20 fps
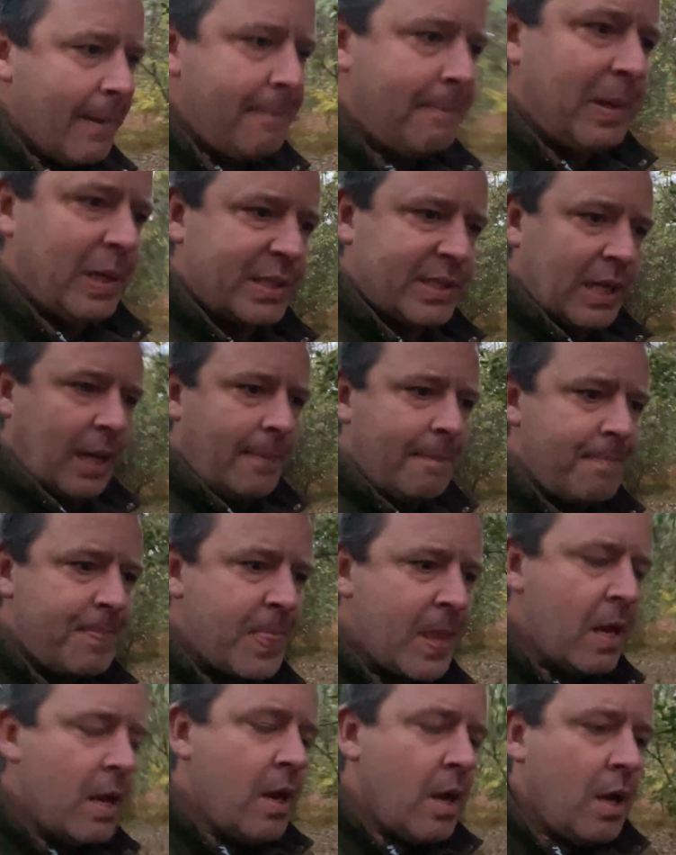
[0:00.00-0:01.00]
But
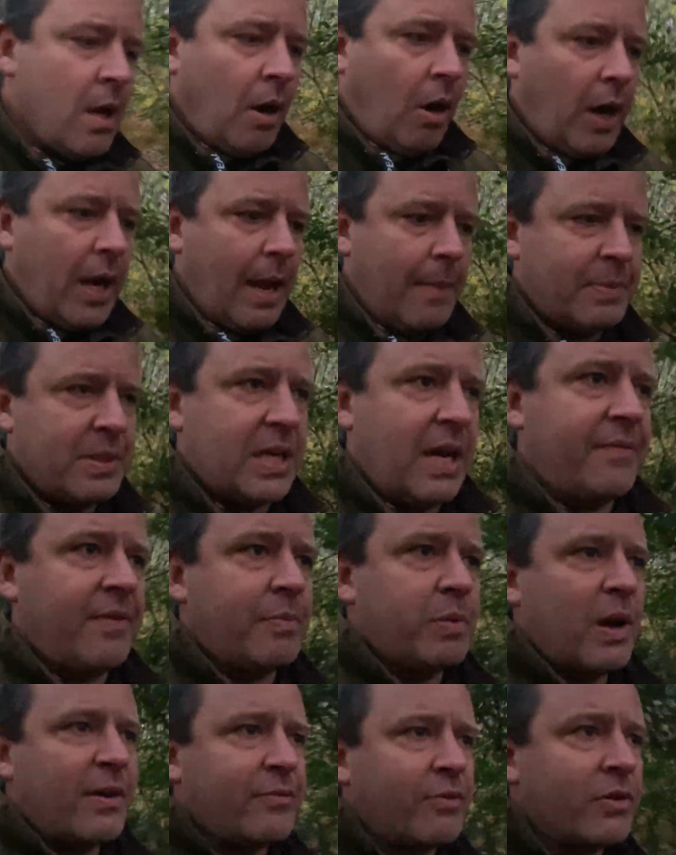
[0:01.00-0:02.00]
I happen to have a
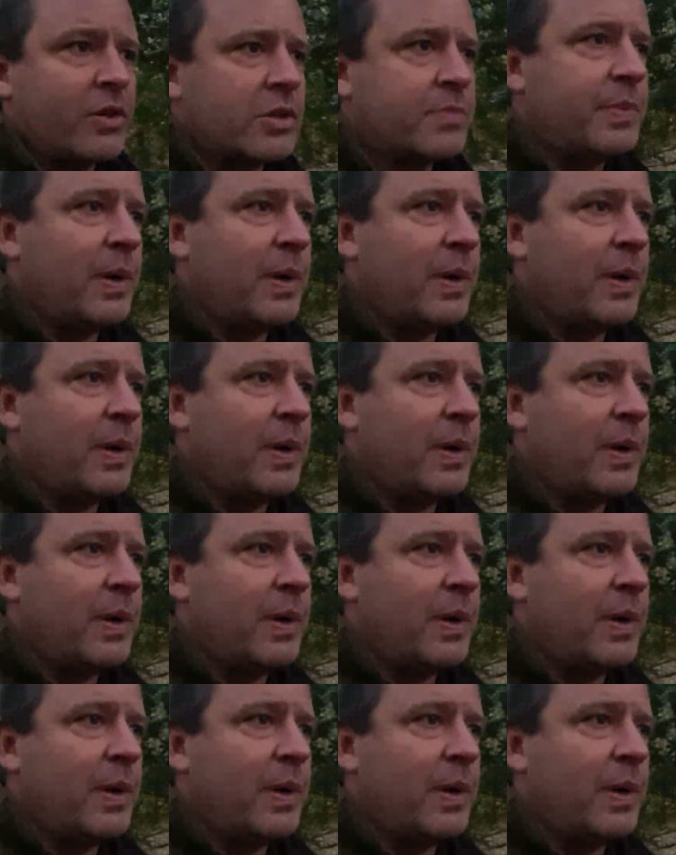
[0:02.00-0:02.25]
preference.